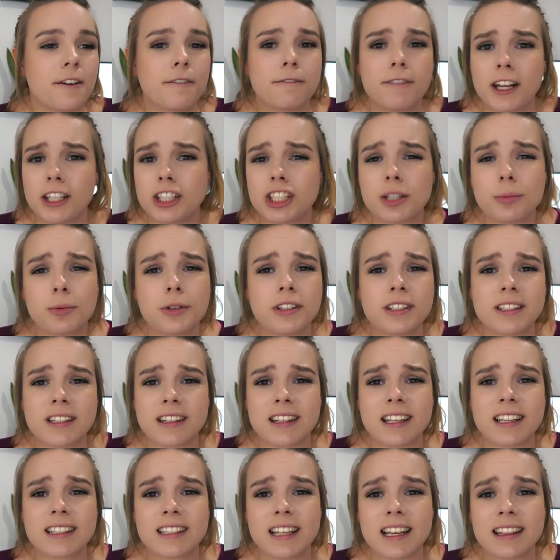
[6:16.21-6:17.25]
vegetables
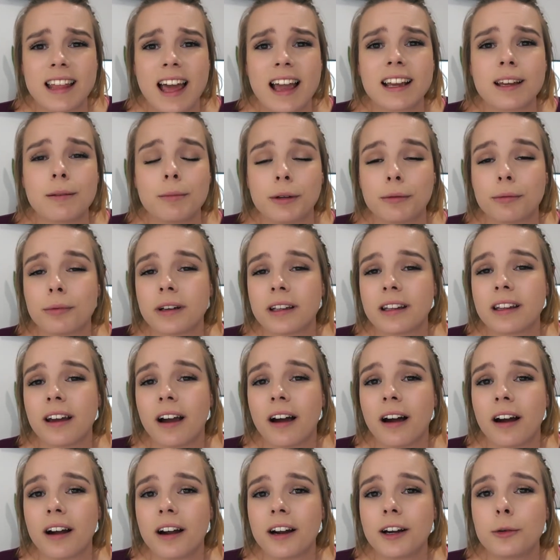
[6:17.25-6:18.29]
and things like that can be really
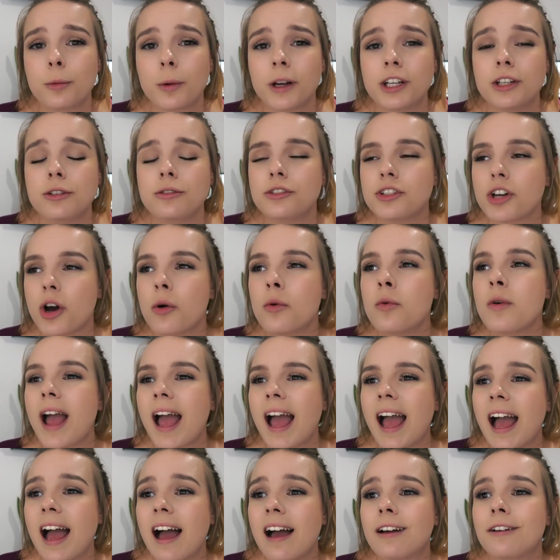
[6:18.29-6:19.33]
hard when you don't
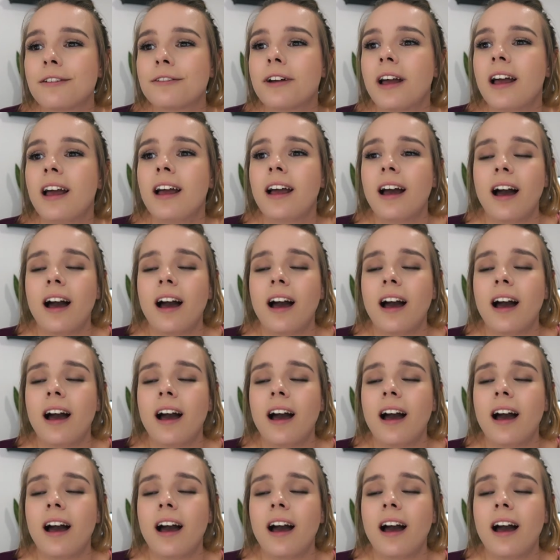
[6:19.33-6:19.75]
have